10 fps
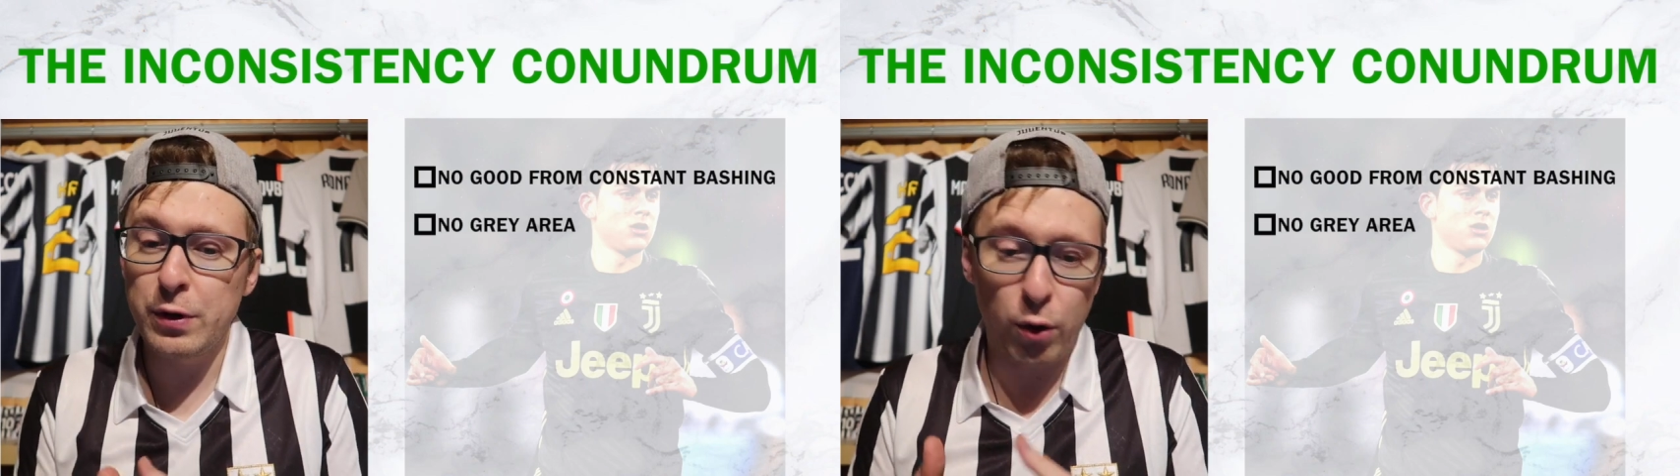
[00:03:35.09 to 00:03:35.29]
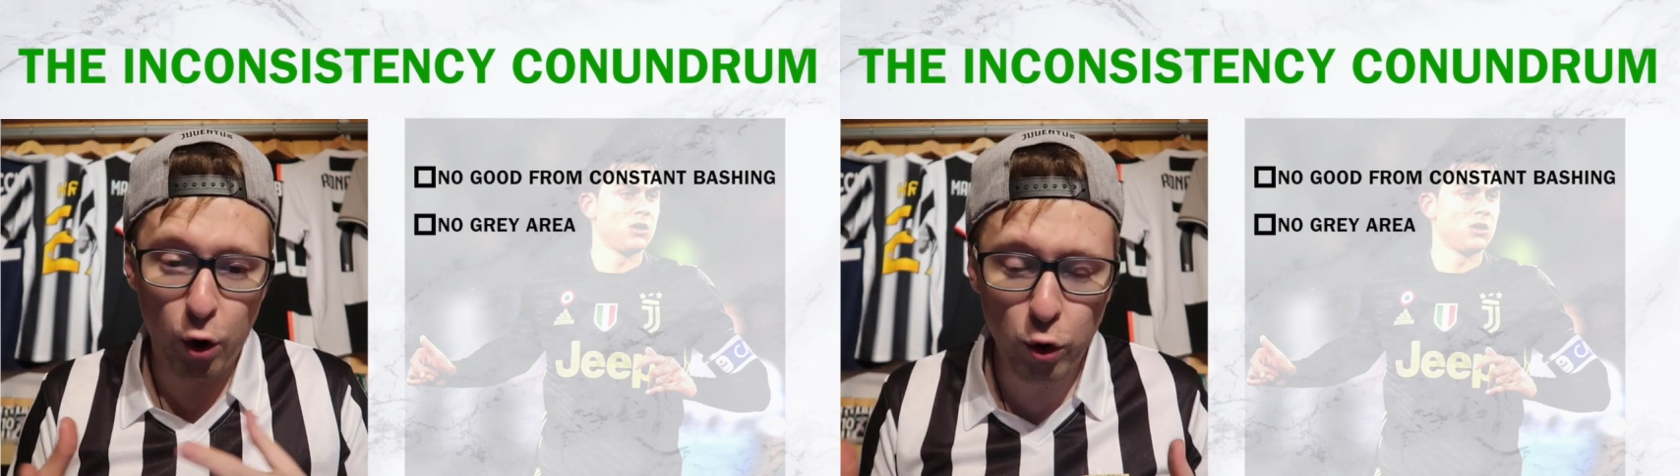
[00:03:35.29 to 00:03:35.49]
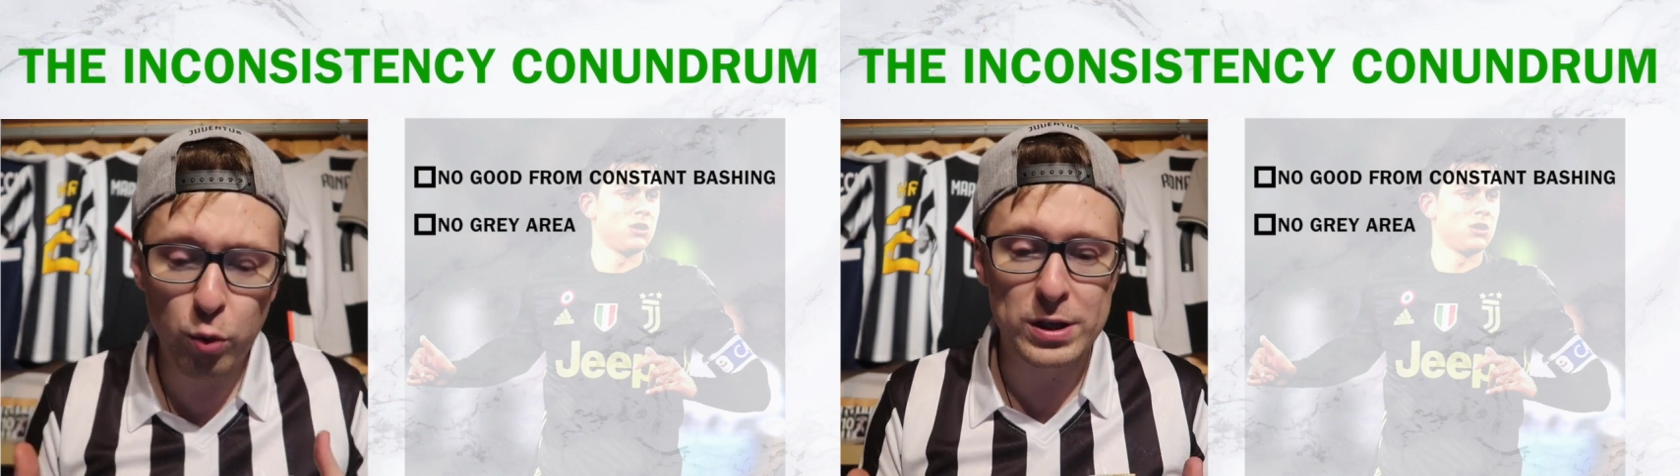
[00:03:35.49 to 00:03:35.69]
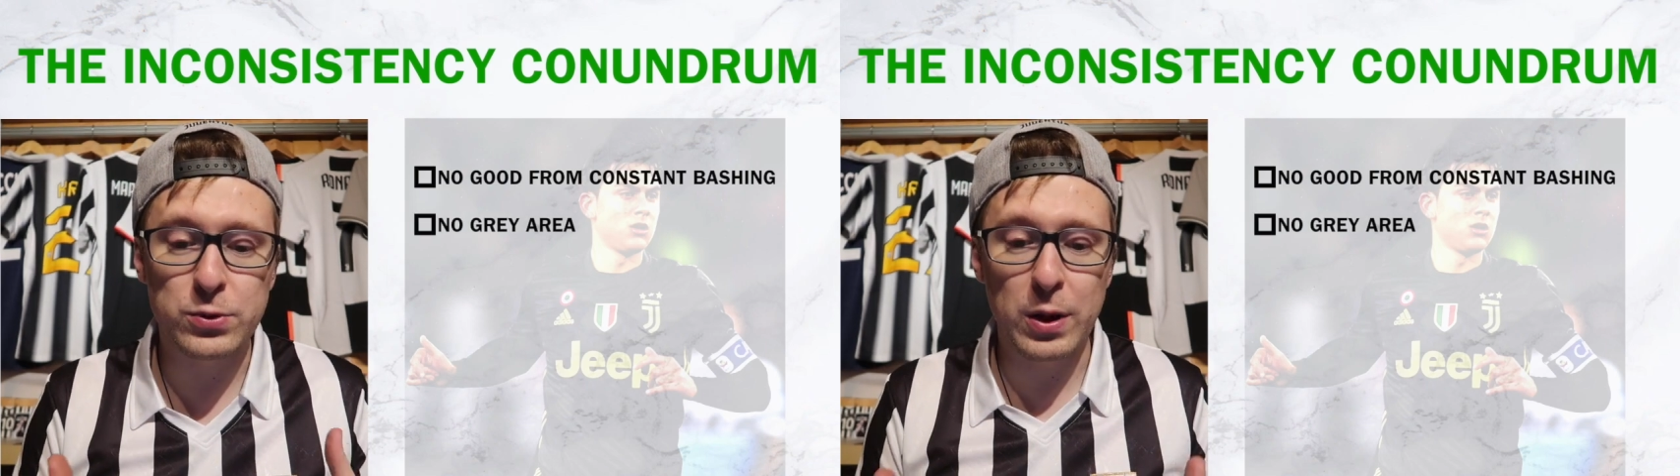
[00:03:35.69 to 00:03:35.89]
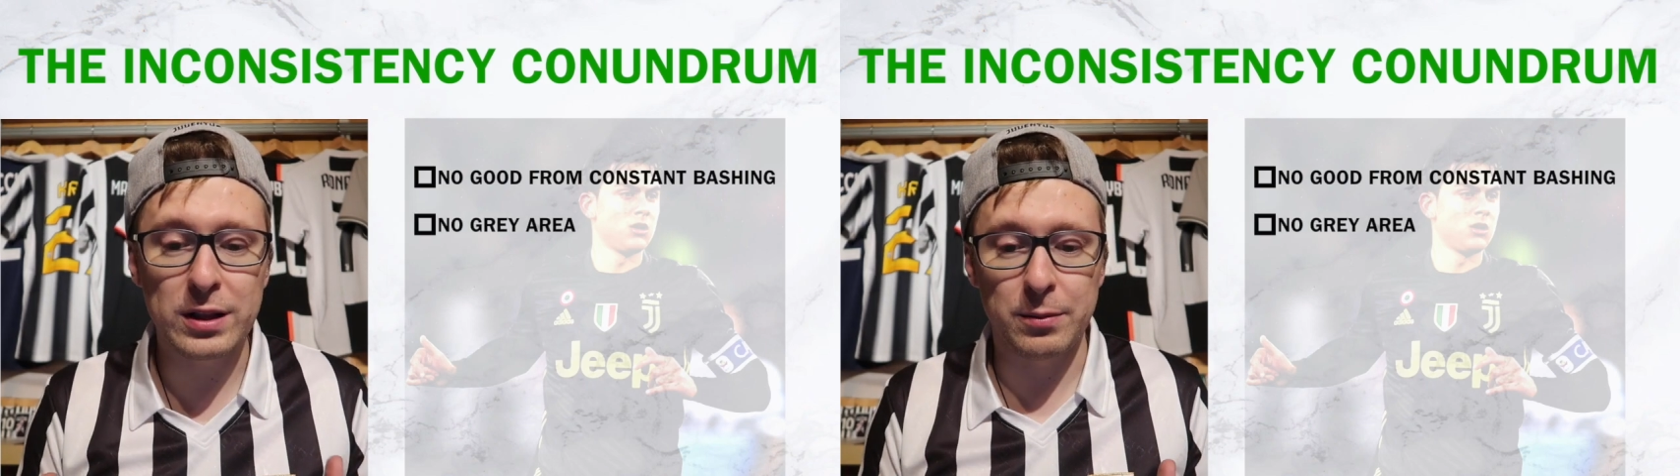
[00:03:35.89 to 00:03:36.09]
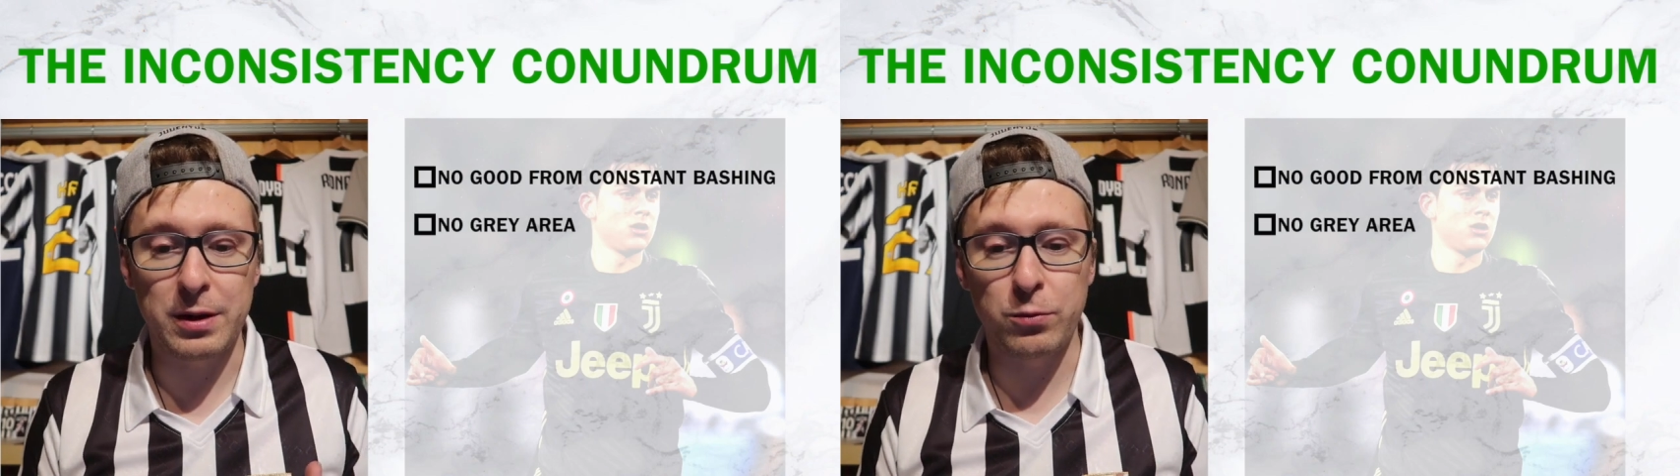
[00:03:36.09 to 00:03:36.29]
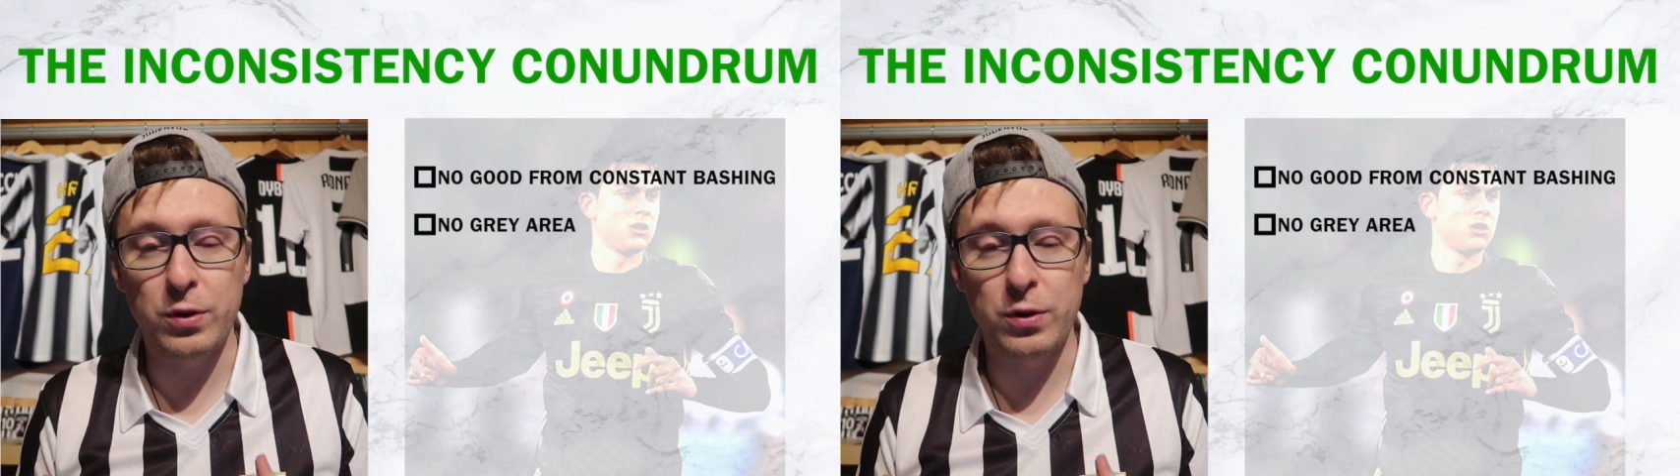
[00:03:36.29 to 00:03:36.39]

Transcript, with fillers: we always welcome him